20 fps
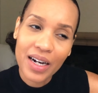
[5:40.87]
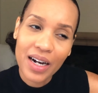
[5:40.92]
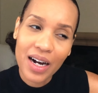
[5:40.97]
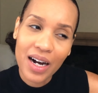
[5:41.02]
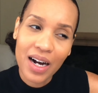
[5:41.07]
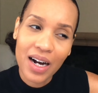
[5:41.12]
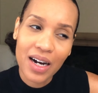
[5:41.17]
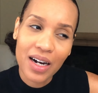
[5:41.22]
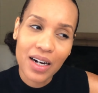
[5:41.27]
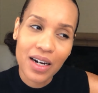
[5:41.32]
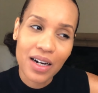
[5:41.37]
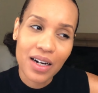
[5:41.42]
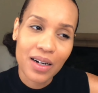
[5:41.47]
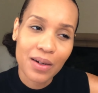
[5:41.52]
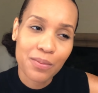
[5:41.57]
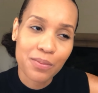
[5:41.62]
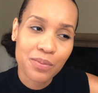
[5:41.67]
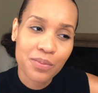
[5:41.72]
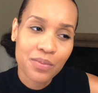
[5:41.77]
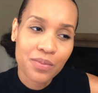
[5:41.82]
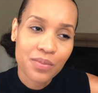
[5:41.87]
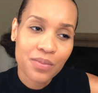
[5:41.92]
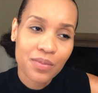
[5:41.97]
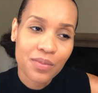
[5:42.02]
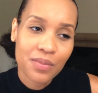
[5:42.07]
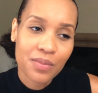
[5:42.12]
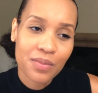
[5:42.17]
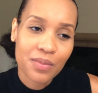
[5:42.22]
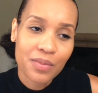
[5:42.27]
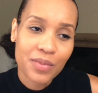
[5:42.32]
Um,
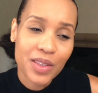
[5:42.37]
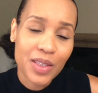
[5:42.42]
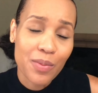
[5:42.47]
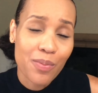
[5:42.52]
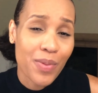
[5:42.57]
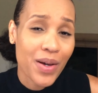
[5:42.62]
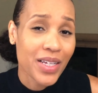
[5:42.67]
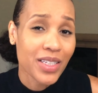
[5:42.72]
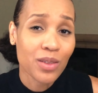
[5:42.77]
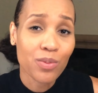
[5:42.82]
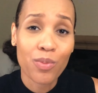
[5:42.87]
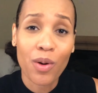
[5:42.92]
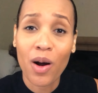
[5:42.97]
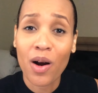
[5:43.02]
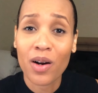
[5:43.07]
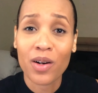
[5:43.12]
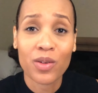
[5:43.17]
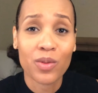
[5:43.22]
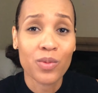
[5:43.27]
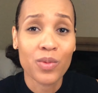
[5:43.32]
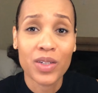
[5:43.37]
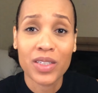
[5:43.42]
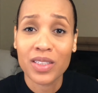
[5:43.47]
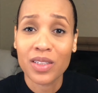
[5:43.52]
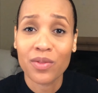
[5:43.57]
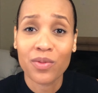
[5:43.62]
the best part was,